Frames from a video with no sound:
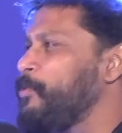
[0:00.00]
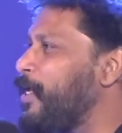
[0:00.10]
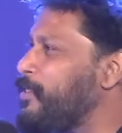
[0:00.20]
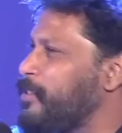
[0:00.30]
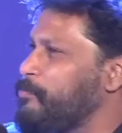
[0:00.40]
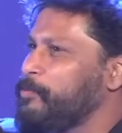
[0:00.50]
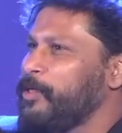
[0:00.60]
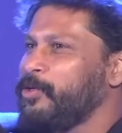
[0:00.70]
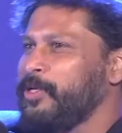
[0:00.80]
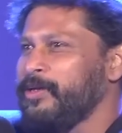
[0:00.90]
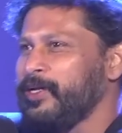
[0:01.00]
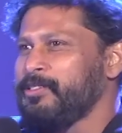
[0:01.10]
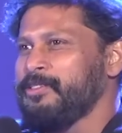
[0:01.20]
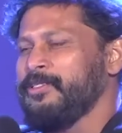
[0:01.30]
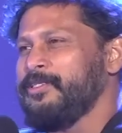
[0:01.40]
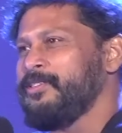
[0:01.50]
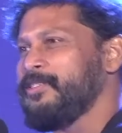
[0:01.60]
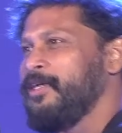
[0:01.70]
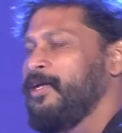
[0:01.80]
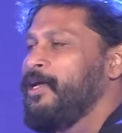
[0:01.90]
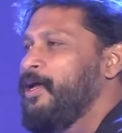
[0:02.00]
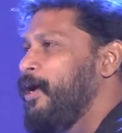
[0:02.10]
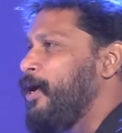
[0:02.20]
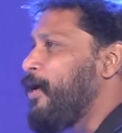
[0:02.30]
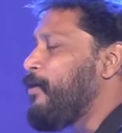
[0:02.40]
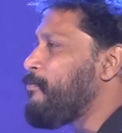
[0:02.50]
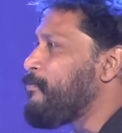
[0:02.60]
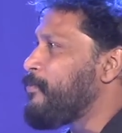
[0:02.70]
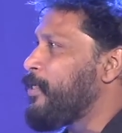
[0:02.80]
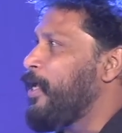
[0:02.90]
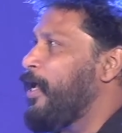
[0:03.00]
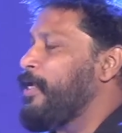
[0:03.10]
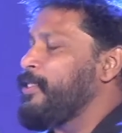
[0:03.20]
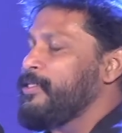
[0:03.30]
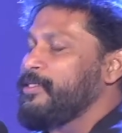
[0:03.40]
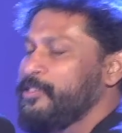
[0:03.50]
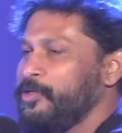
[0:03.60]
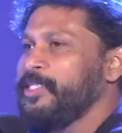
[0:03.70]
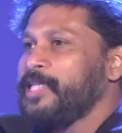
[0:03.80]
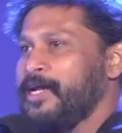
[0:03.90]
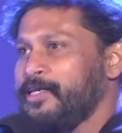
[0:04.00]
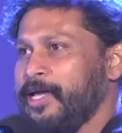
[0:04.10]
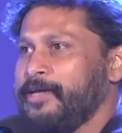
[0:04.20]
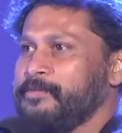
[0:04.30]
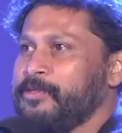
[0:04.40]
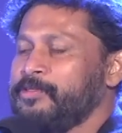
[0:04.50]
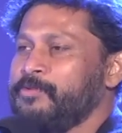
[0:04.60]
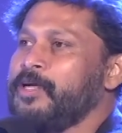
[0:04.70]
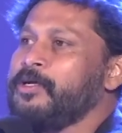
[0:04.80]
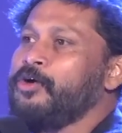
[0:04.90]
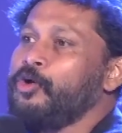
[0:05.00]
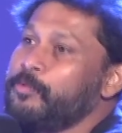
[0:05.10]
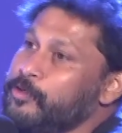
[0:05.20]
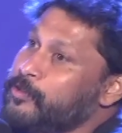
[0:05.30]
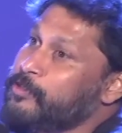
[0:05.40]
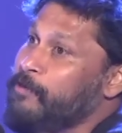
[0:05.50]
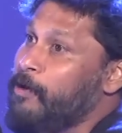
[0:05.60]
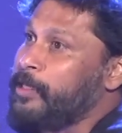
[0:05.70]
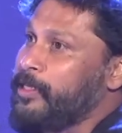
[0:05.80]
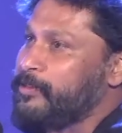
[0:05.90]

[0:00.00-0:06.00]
I see people doing rehearsals. And during that time, there was one group which was forming.